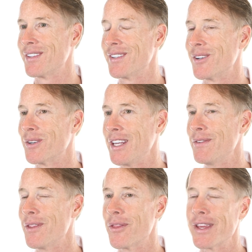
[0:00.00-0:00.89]
You know,
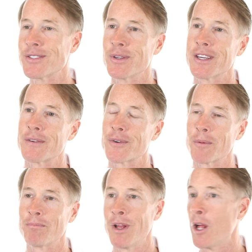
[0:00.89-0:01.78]
even things you get
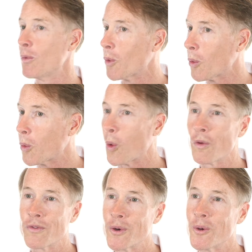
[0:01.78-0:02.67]
from Whole
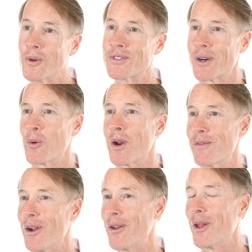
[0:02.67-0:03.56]
Foods or
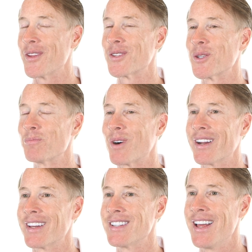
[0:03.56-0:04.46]
whatever other healthy
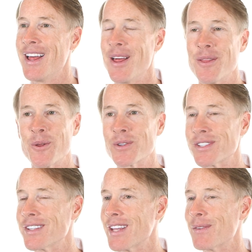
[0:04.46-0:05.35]
supermarket, those
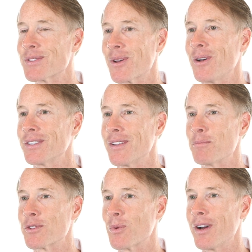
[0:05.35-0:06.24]
things have salt in them
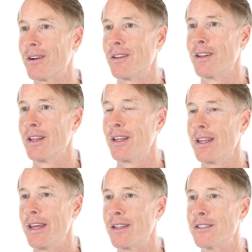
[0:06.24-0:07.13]
as well.
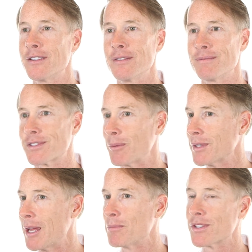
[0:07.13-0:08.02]
And
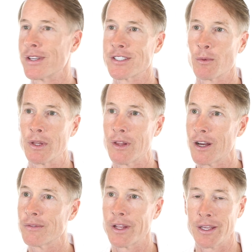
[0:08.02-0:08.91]
sometimes things that we
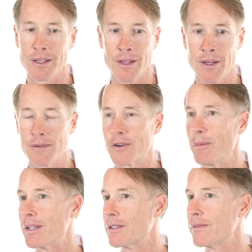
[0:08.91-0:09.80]
love, like
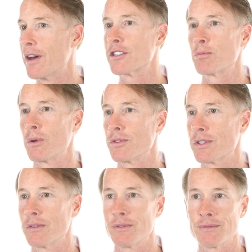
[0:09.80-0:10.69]
fermented vegetables,
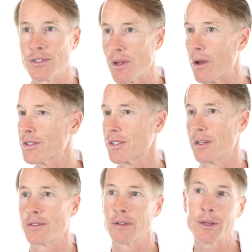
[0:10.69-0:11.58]

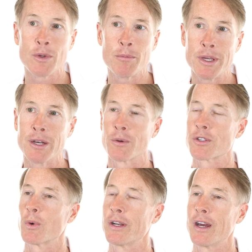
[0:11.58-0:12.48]
salsas, liquid aminos
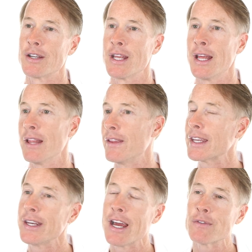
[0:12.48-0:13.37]
or whatnot, they
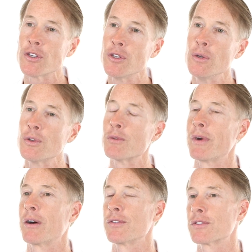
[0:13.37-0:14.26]
can have huge
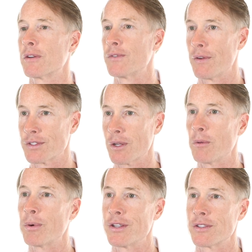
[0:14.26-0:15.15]
amounts of salt
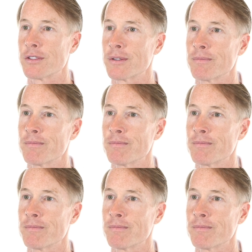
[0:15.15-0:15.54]
present.